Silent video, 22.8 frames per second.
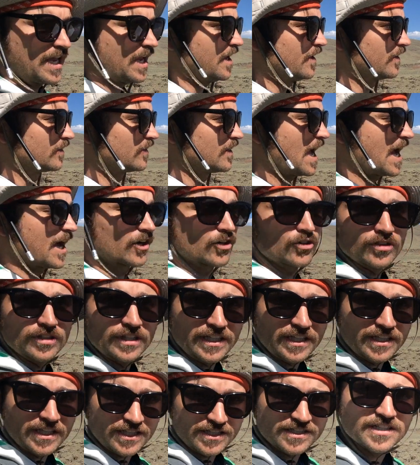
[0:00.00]
and
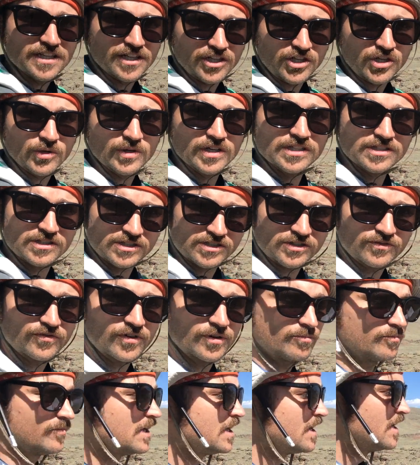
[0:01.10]
laterally continuous
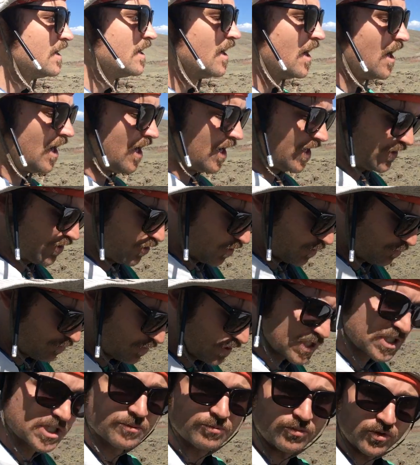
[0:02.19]
from your
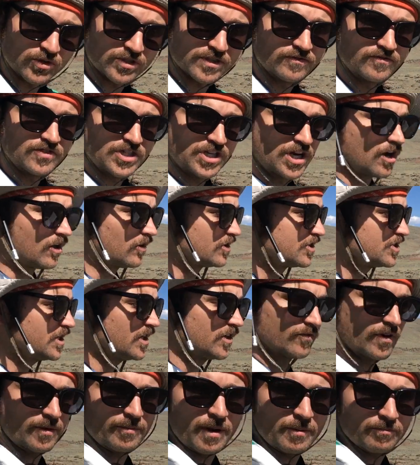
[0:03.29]
principles of geology.
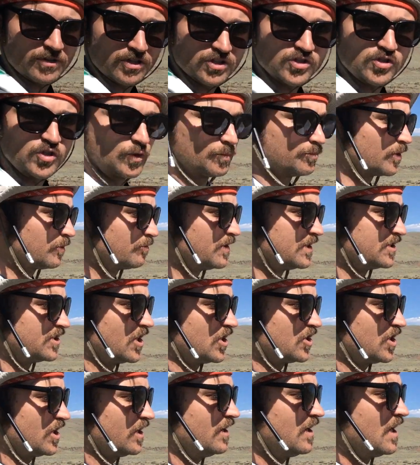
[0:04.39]
And remember,
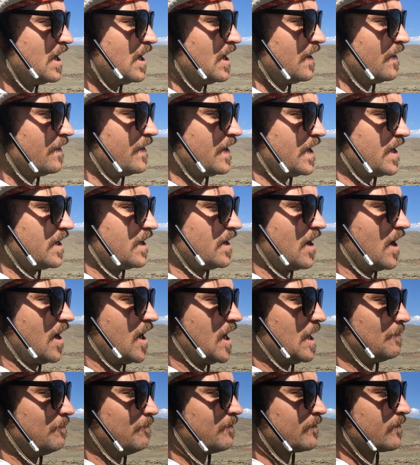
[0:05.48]
superposition. The
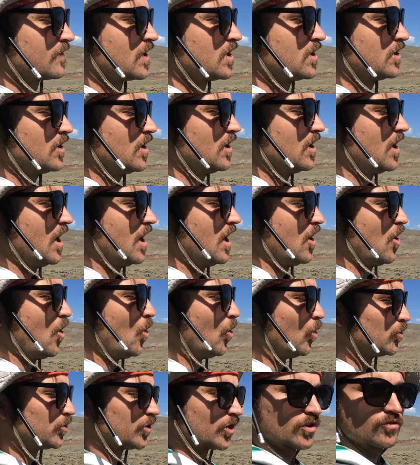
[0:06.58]

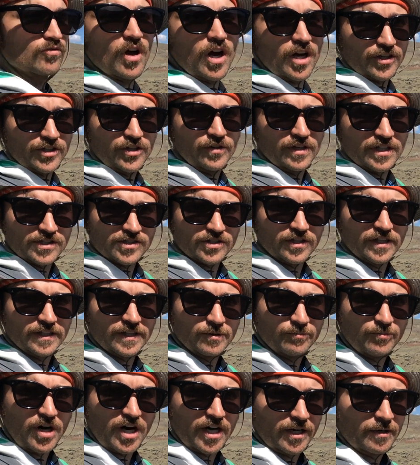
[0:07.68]
older rock units are at
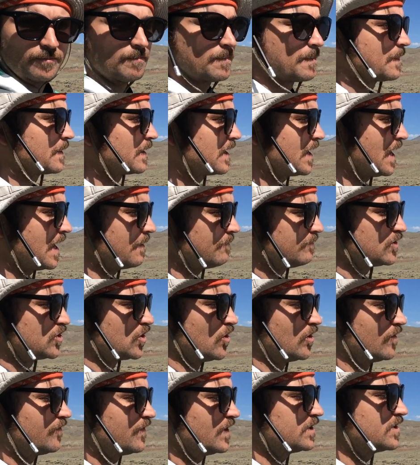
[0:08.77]
the bottom. Okay,
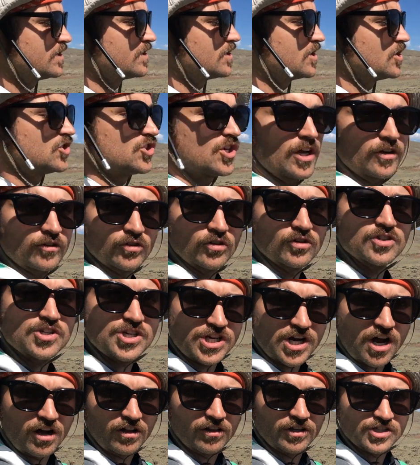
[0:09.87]
so if this is the general
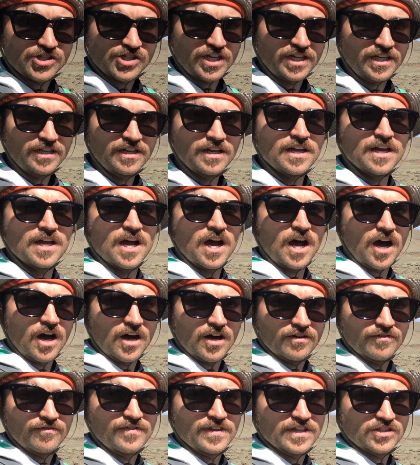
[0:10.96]
geology
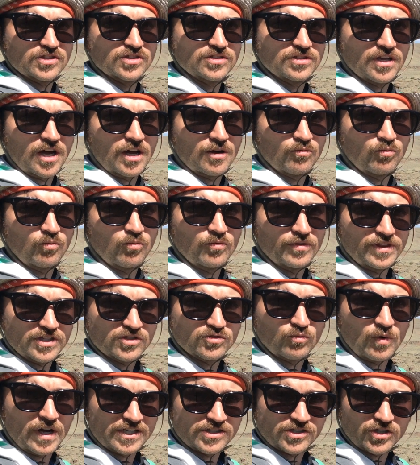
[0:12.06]
of
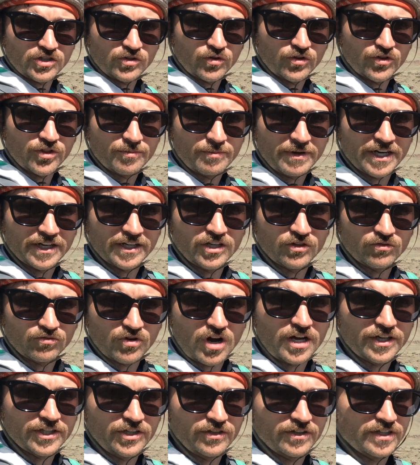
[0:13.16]
these Western North American
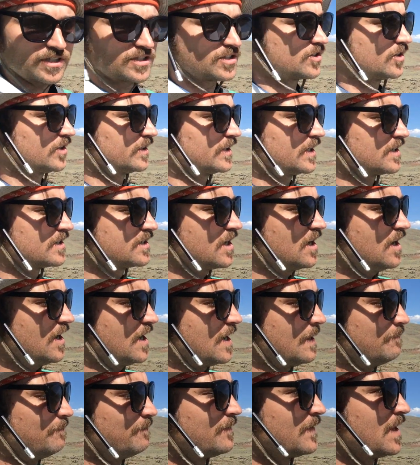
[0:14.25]
rock units during this
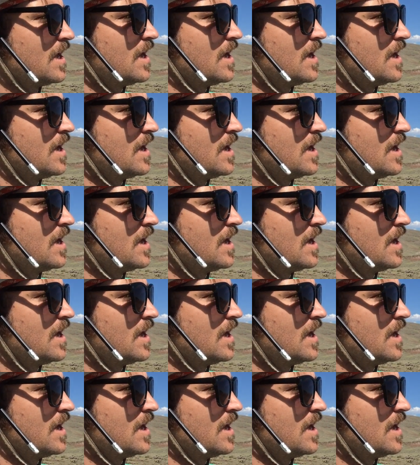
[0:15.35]
time,